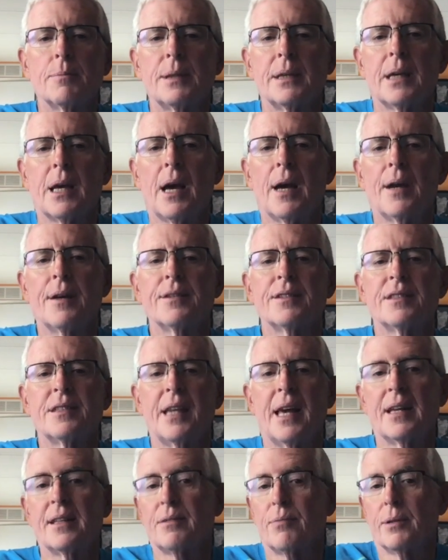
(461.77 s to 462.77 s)
because
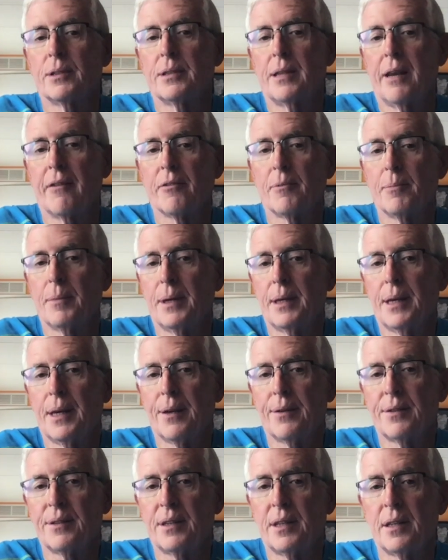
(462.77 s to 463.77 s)
that's what everybody
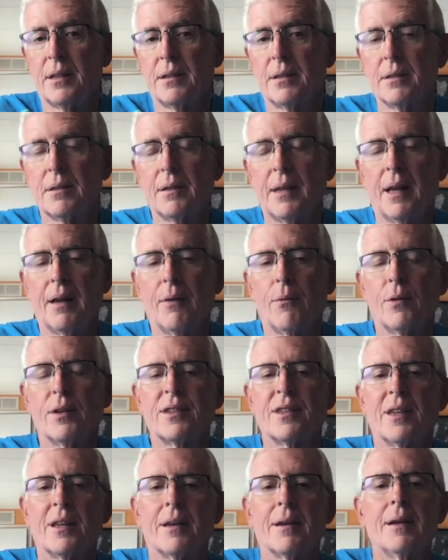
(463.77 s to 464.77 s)
else did. That
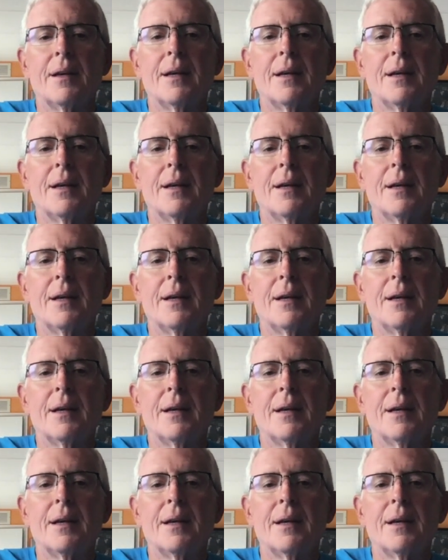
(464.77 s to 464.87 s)
was the